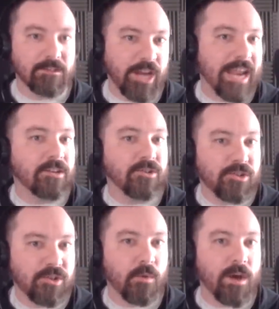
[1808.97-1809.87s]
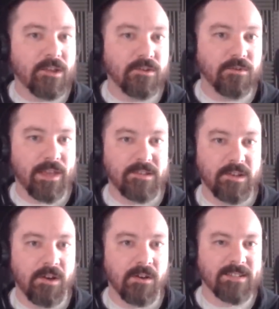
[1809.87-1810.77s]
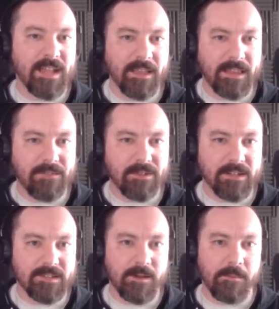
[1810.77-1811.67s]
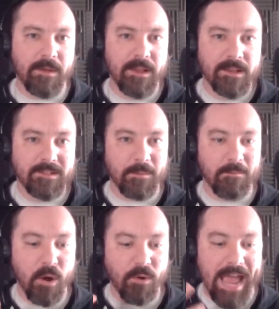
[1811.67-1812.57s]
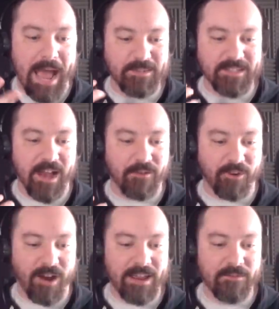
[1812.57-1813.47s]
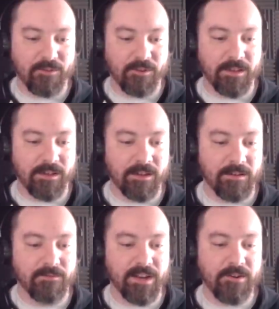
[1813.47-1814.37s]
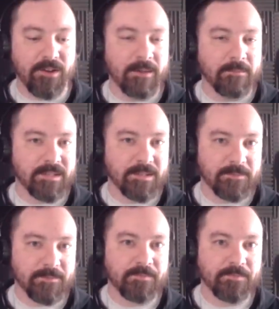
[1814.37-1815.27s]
change the way you do things at all because i think they even did some some mocap stuff right for the video games yeah,